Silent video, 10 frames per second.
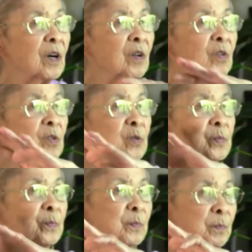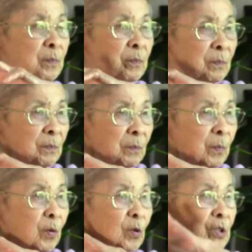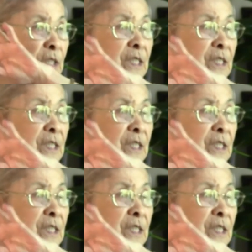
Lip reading: and all those poor